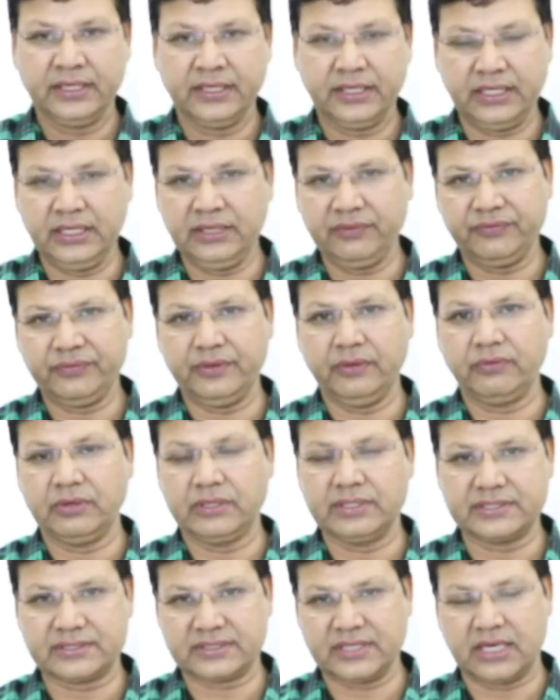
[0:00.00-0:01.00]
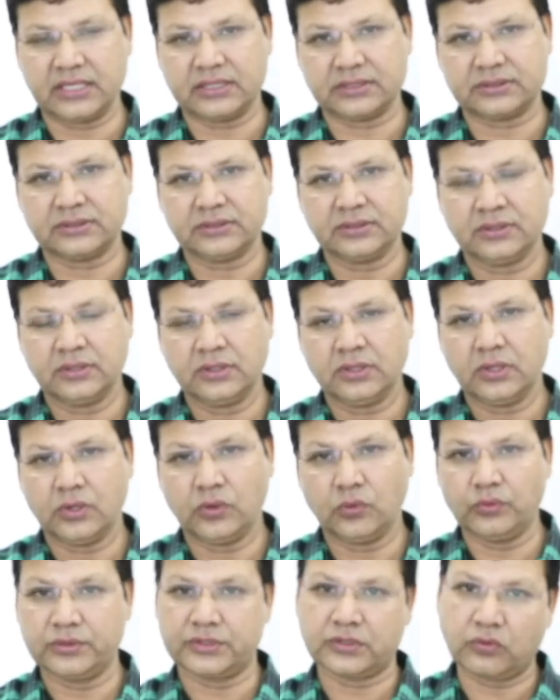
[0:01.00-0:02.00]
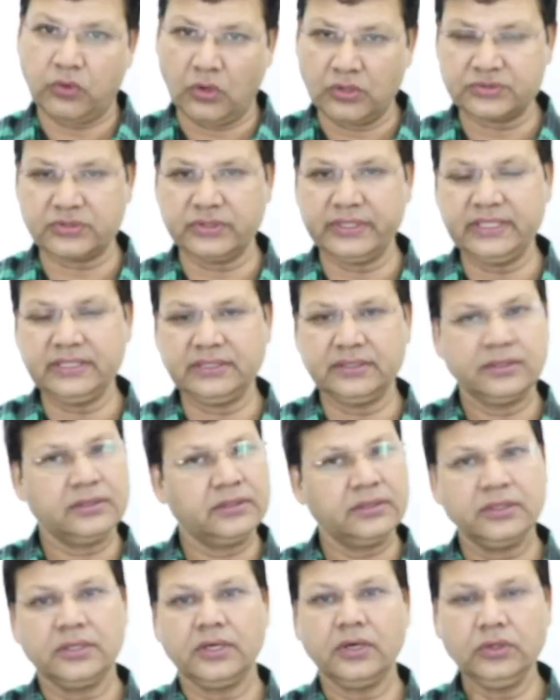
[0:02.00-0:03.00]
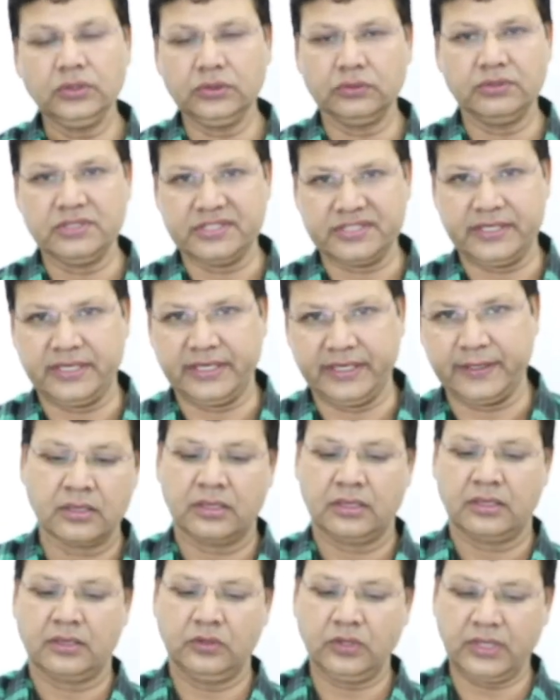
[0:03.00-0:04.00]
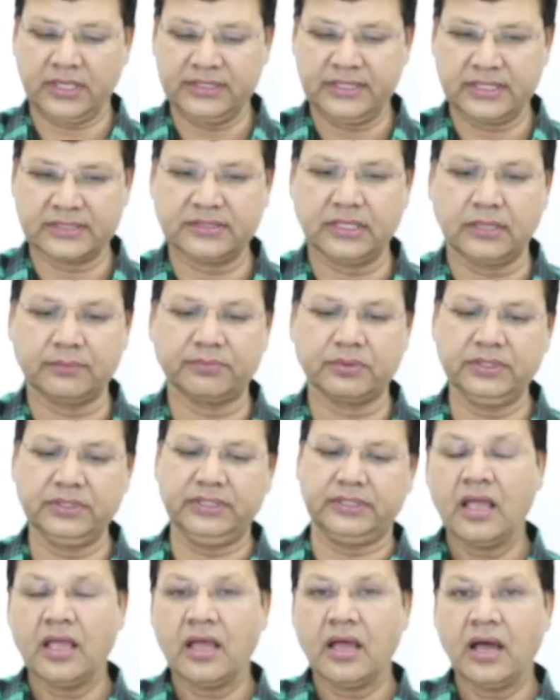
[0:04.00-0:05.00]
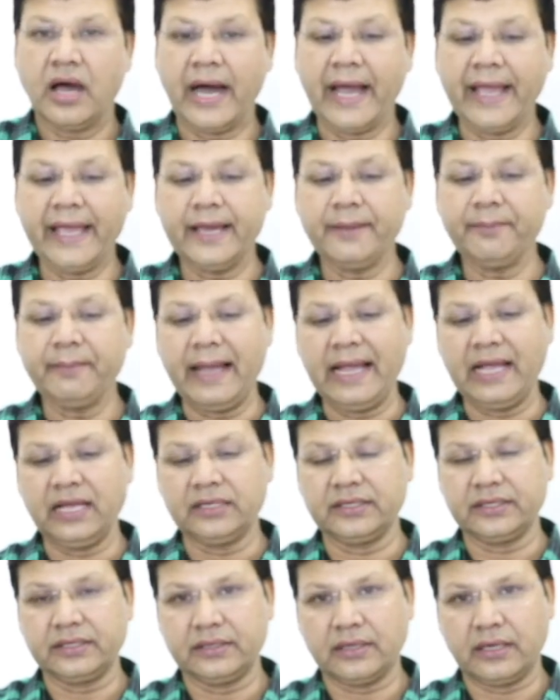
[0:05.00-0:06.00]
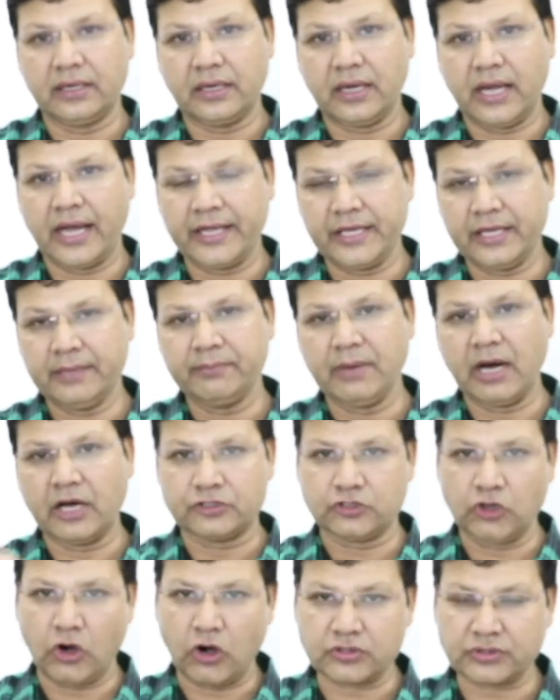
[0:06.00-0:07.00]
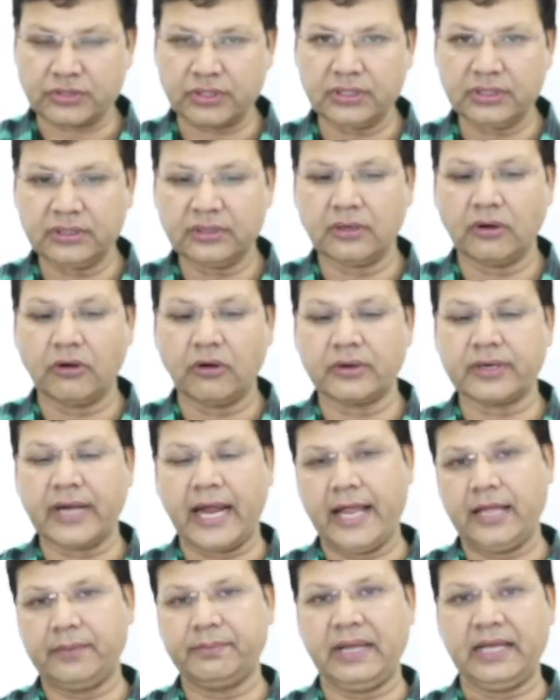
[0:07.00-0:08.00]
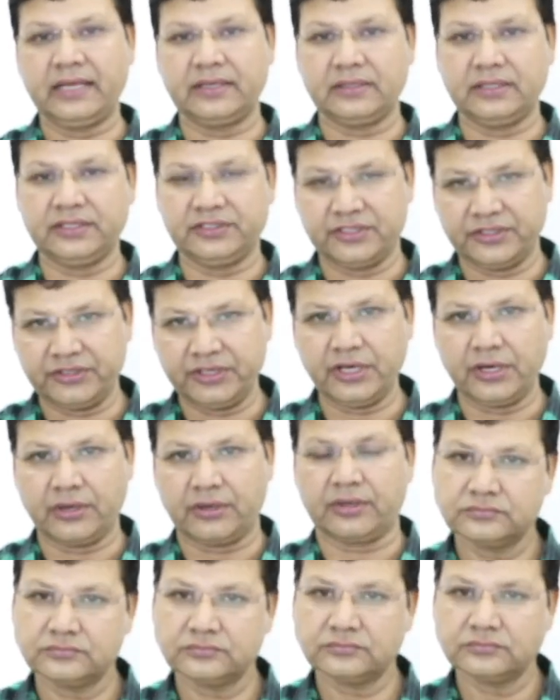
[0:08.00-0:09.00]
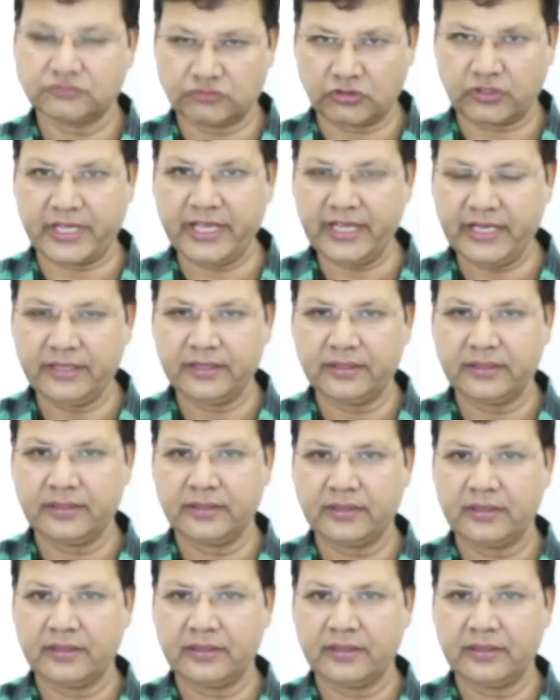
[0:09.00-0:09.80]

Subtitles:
If the word starts with consonant, you will say A. Look at the example here. I am a doctor or I am an engineer. Okay?